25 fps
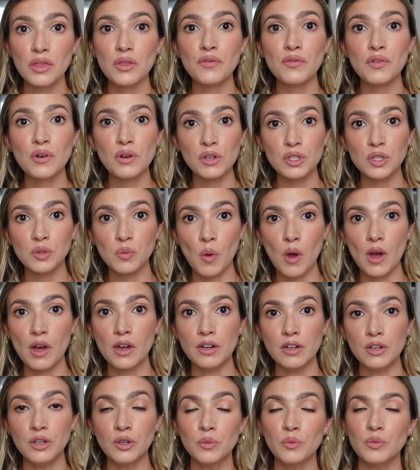first
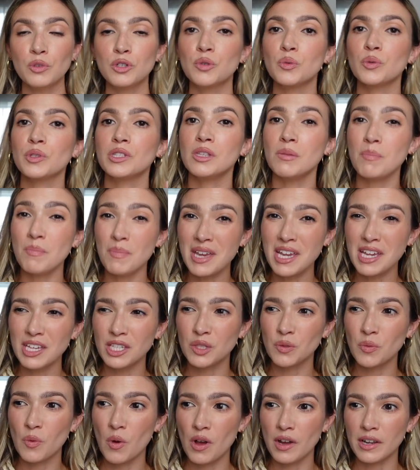one, which was the
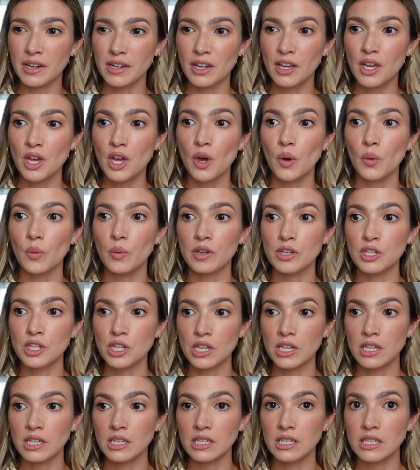biggest one, which
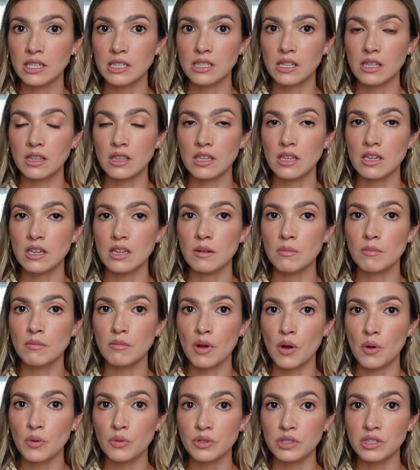is the
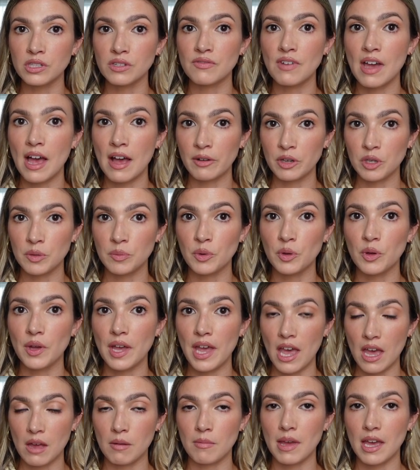most valuable
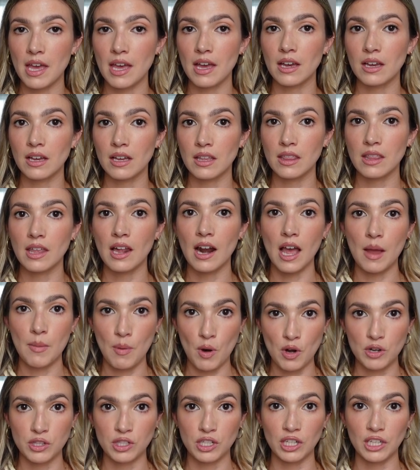handbag that I
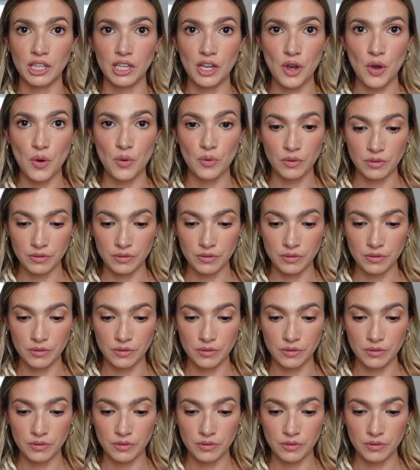personally own.